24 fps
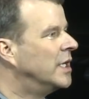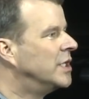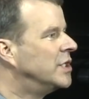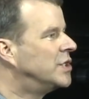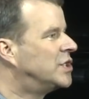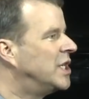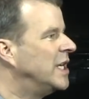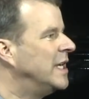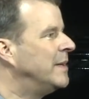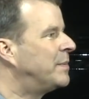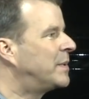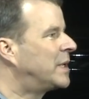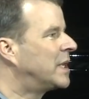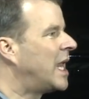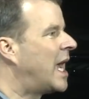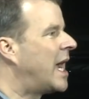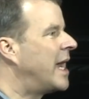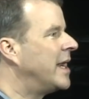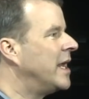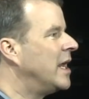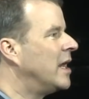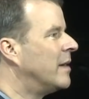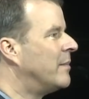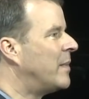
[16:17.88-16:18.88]
Jeep
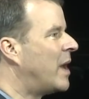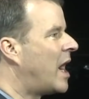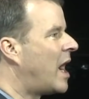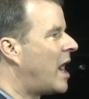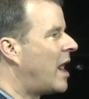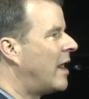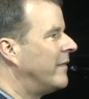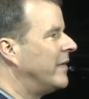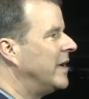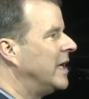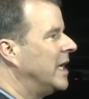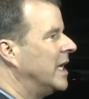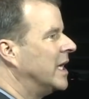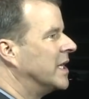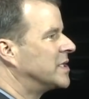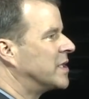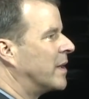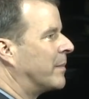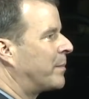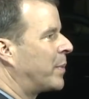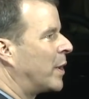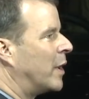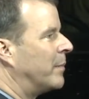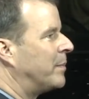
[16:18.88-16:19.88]
Gladiator Mojave is a
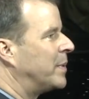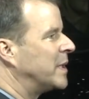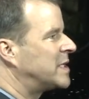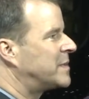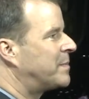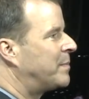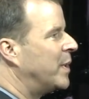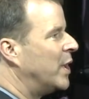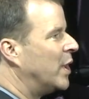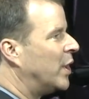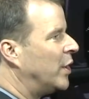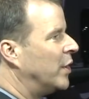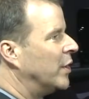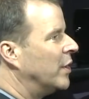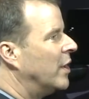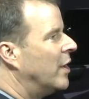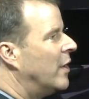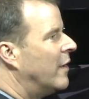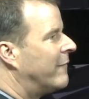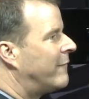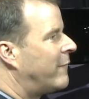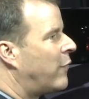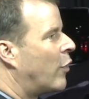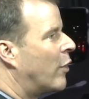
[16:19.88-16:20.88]

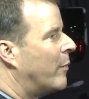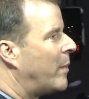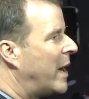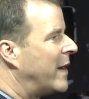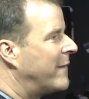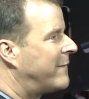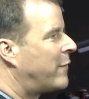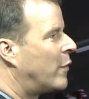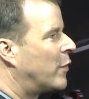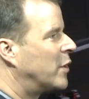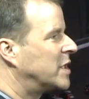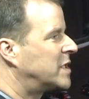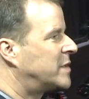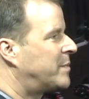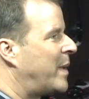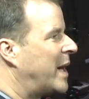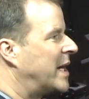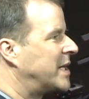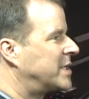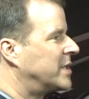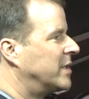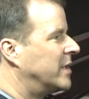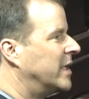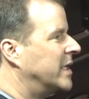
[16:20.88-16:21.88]
purpose-built 4x4
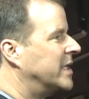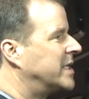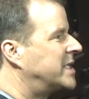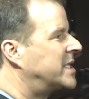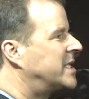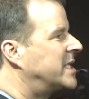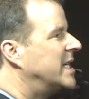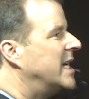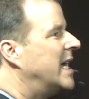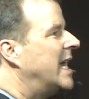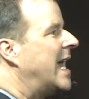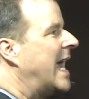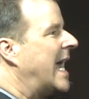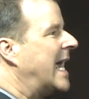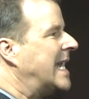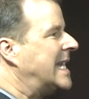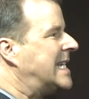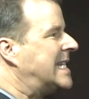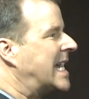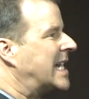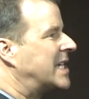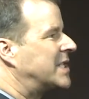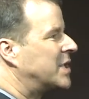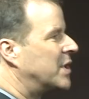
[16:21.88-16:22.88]
specialist,
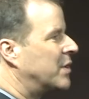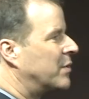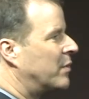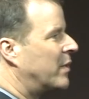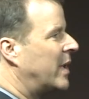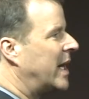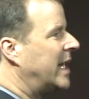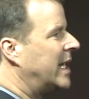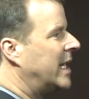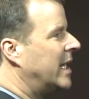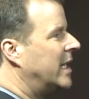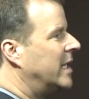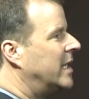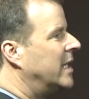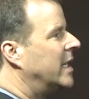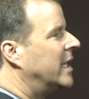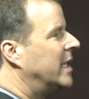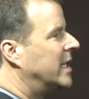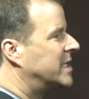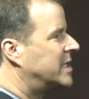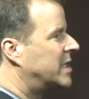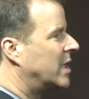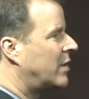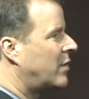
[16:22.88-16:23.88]
and
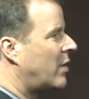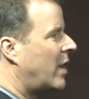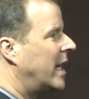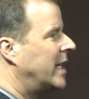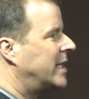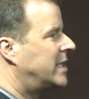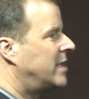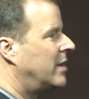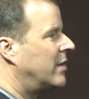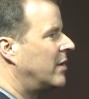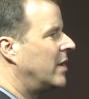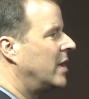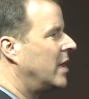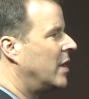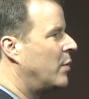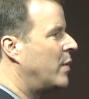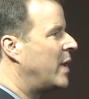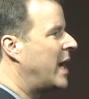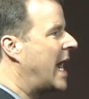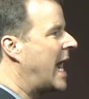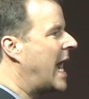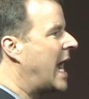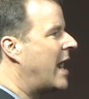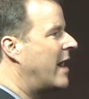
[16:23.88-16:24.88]
desert-rated is the criteria
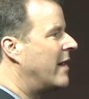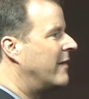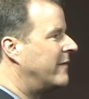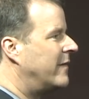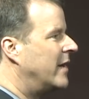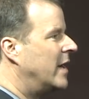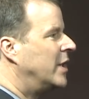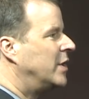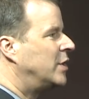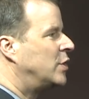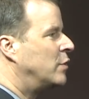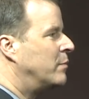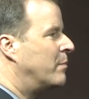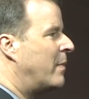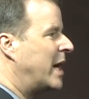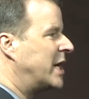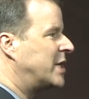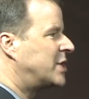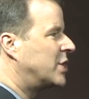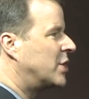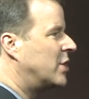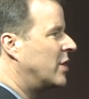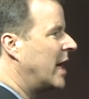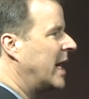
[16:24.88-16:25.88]
we have to
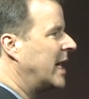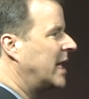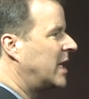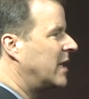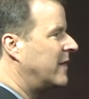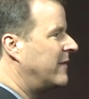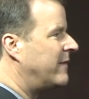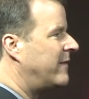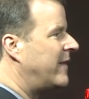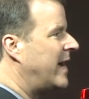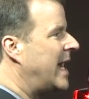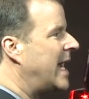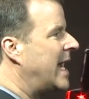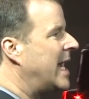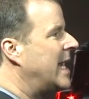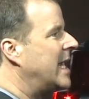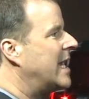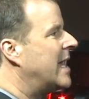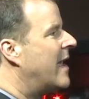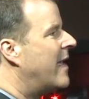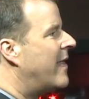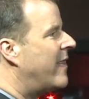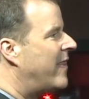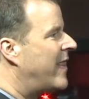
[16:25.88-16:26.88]
measure and convey
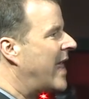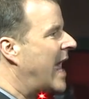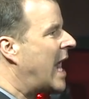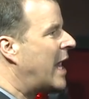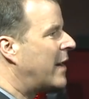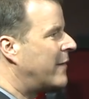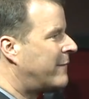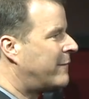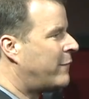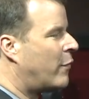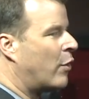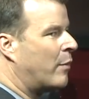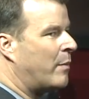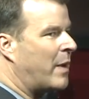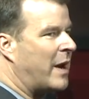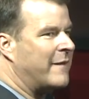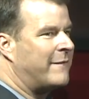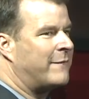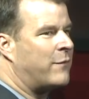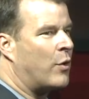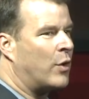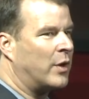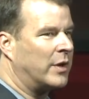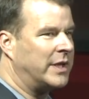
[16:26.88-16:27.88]
that
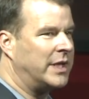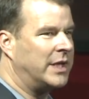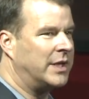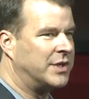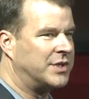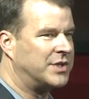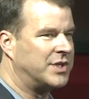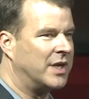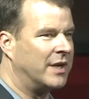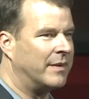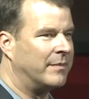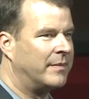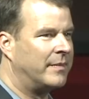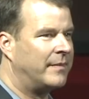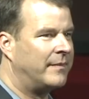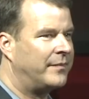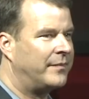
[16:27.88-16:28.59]
4x4 leadership.